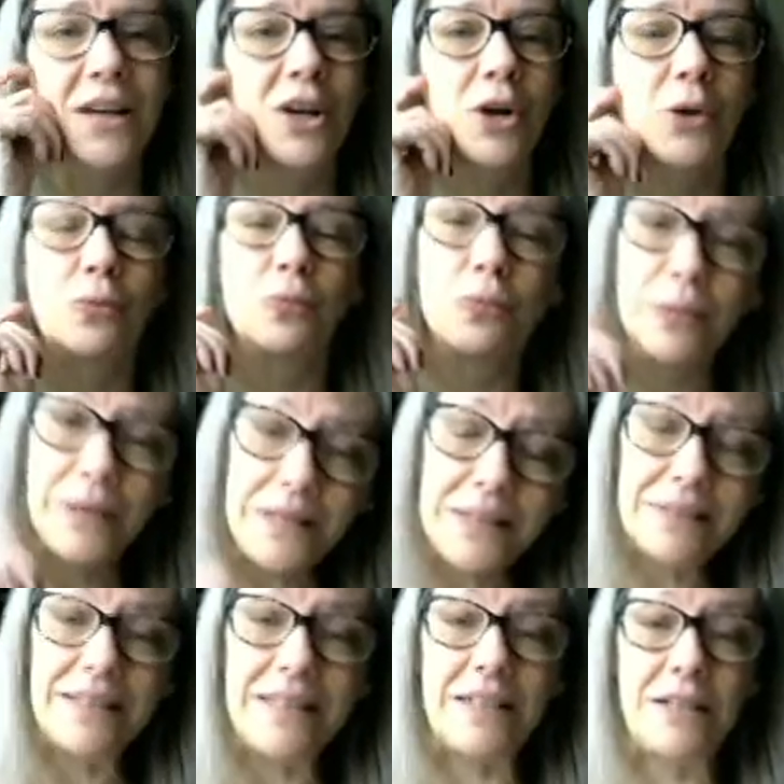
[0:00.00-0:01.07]

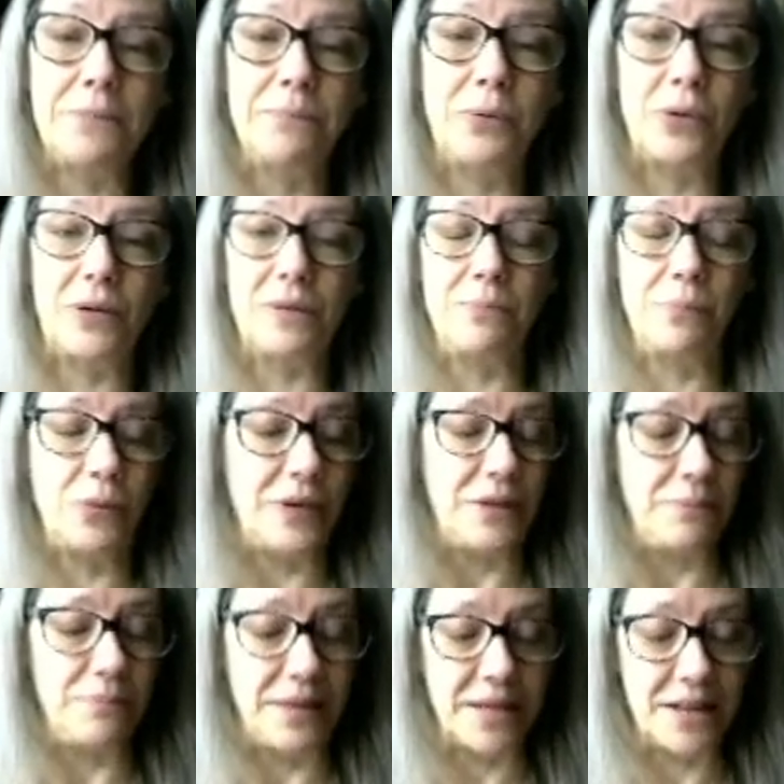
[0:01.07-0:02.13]
Really, an important
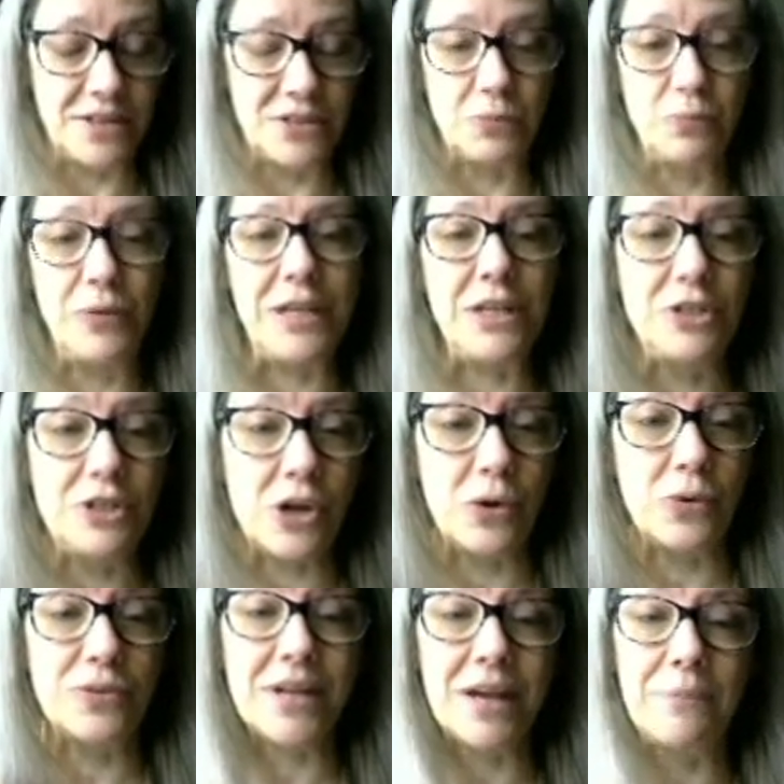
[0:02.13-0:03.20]
point because we
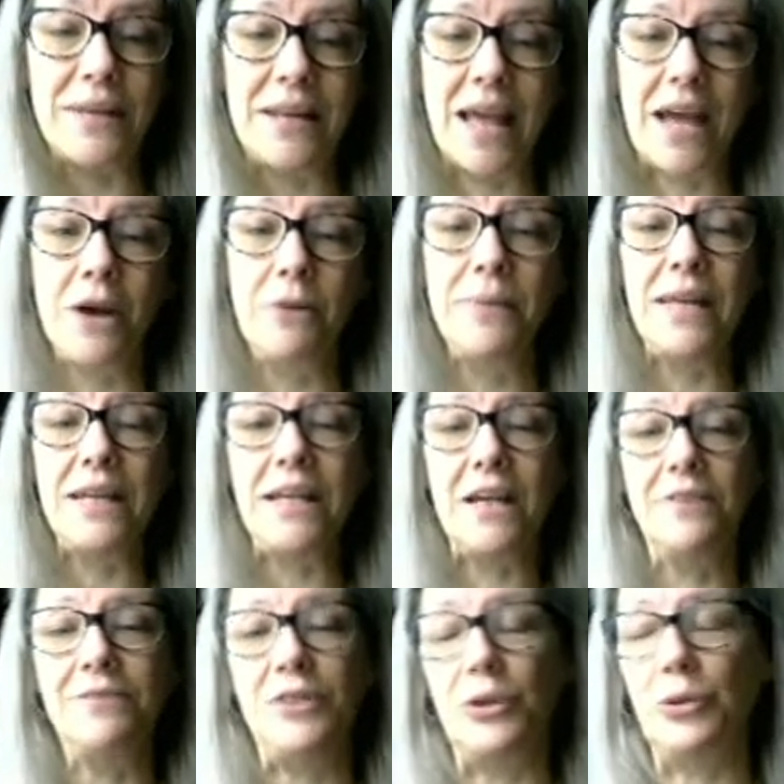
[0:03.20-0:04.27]
don't. I mean, how many
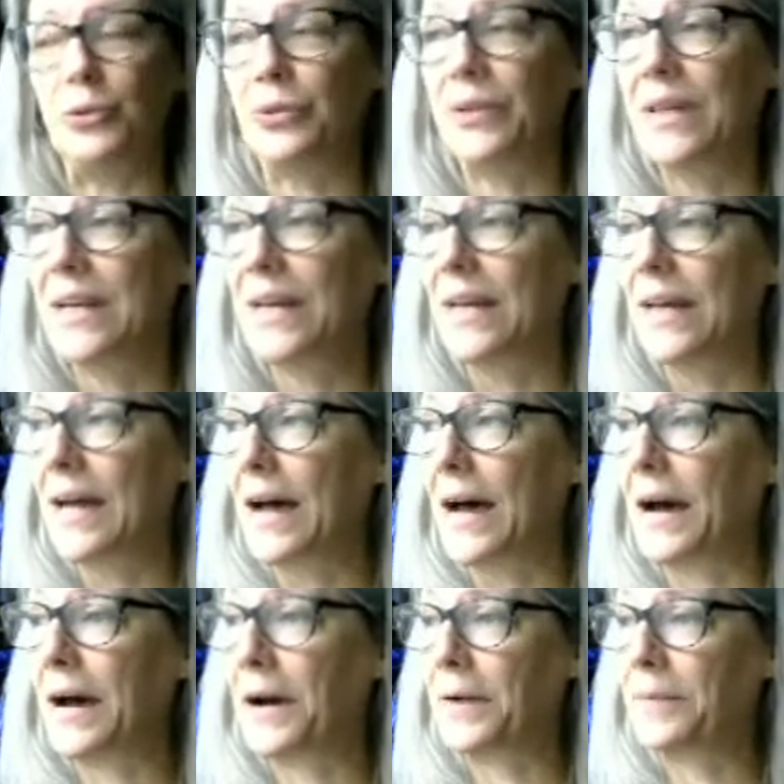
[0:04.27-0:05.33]
of you
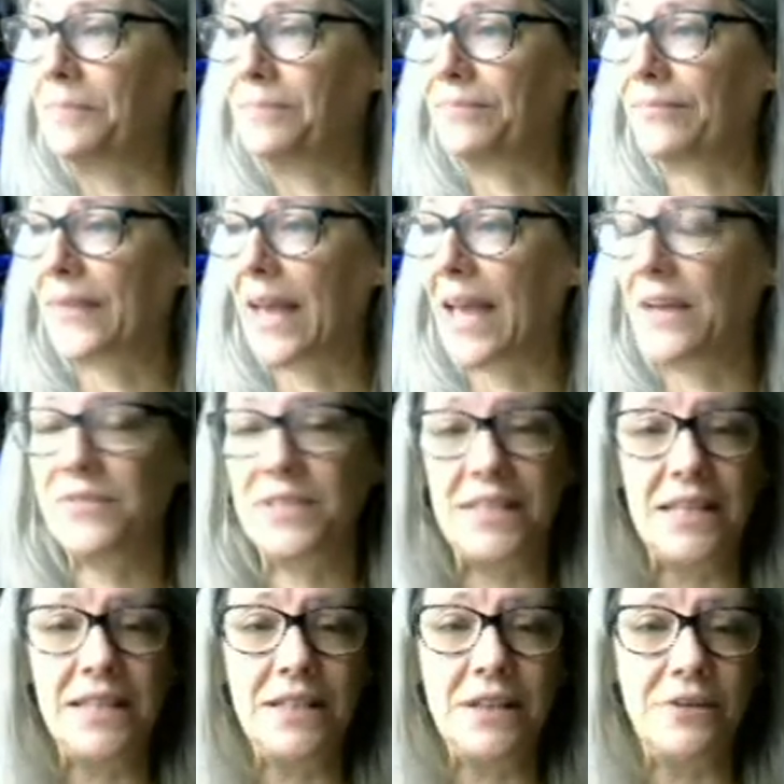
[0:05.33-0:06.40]
um, have
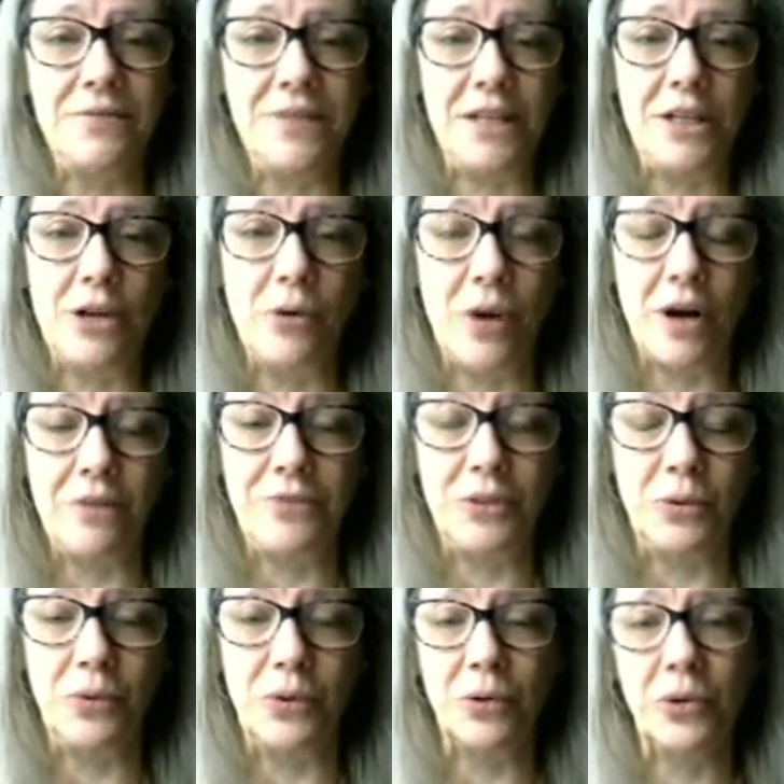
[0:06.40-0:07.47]
seen a video of
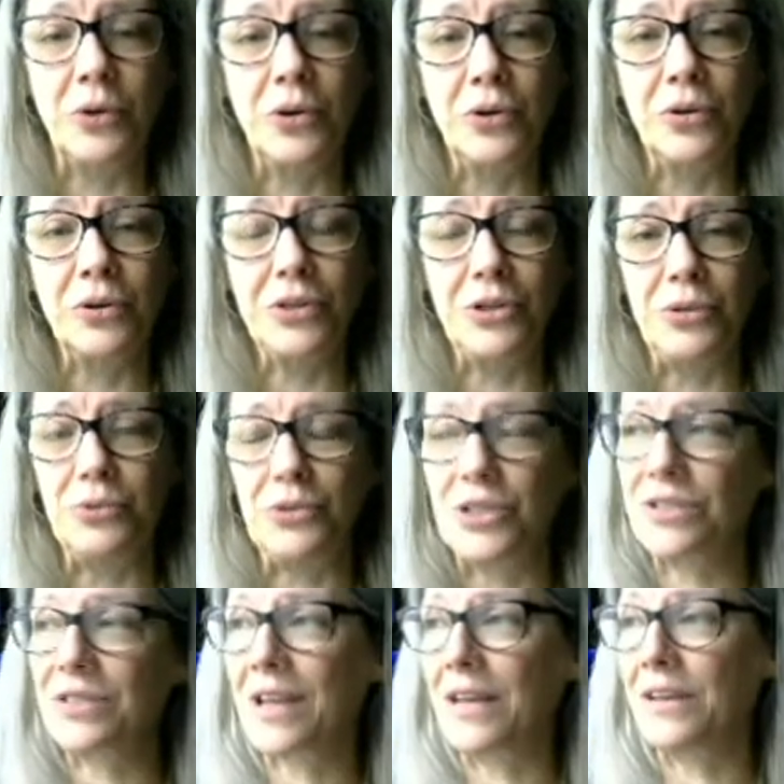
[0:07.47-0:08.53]
you or heard you
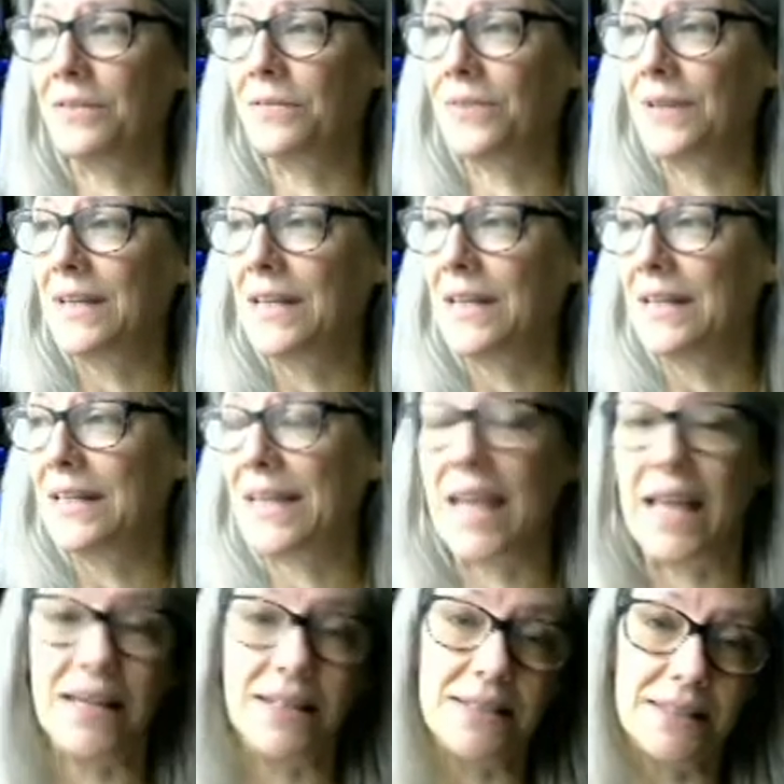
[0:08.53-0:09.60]
just kind of
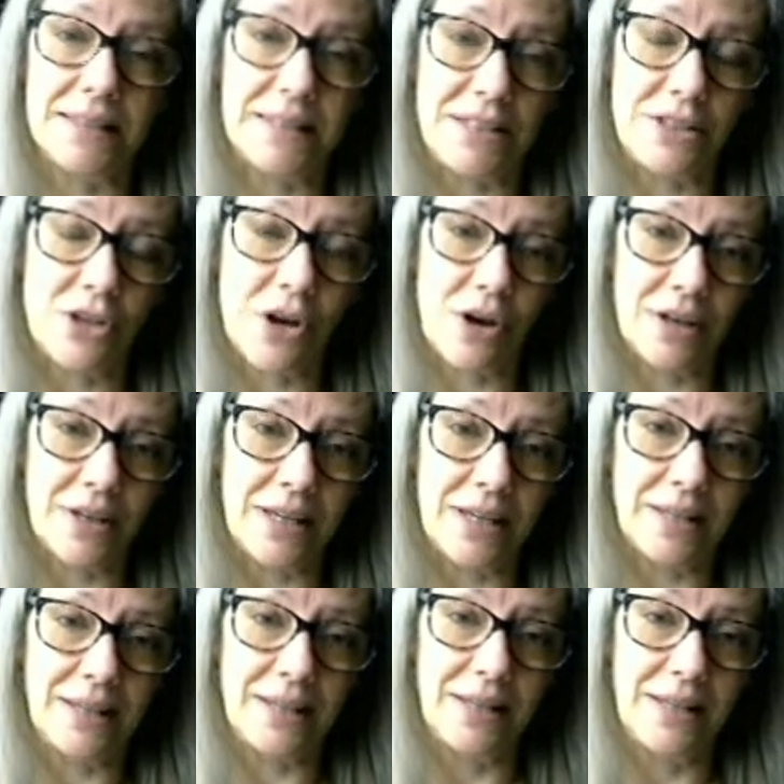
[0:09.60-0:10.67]
candidly
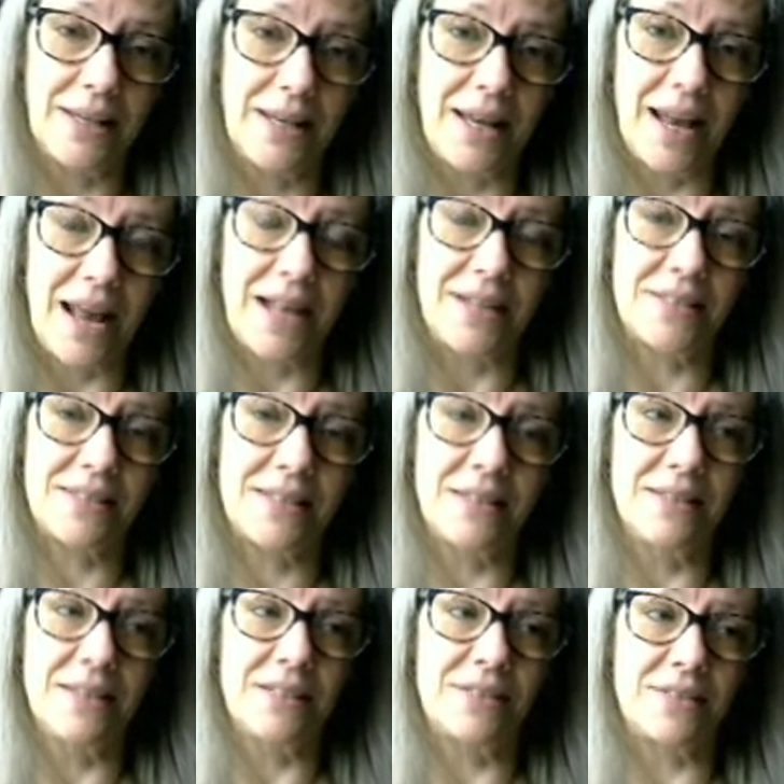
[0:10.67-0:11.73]
talking and
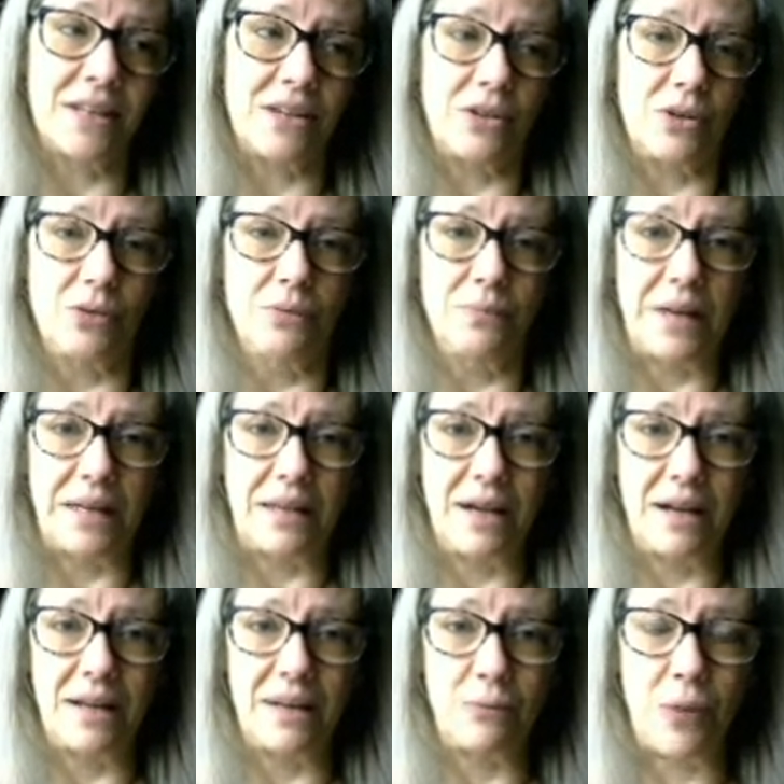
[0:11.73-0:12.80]
suddenly it's like oh my
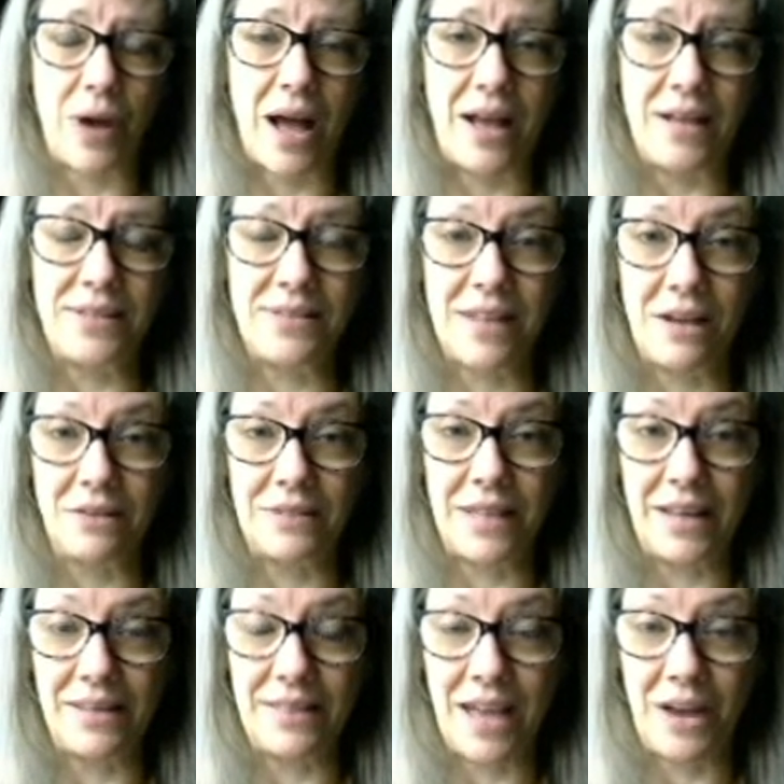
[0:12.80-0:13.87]
god i sound
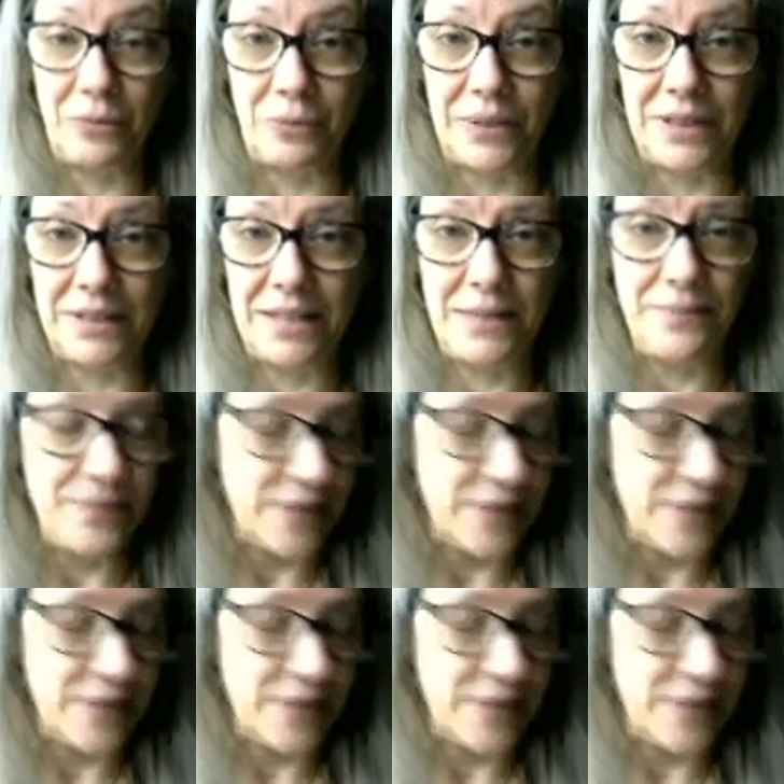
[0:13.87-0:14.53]
like that really